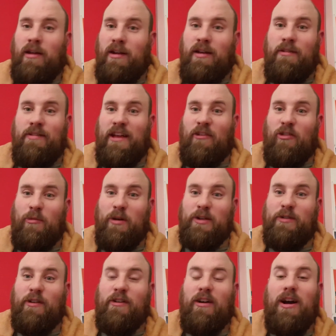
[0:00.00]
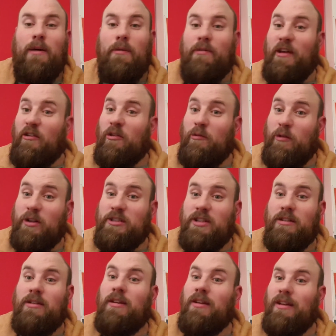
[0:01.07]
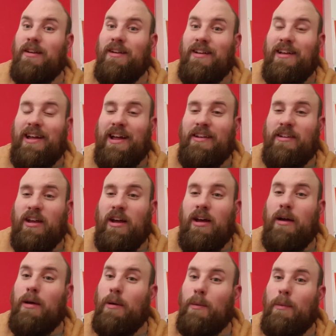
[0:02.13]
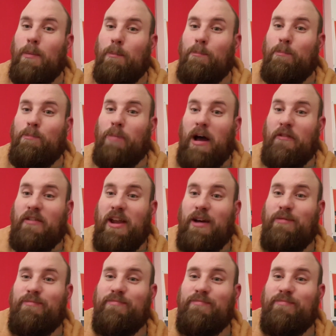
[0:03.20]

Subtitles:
Thanks very much for your time. Thanks for watching, and bye for now.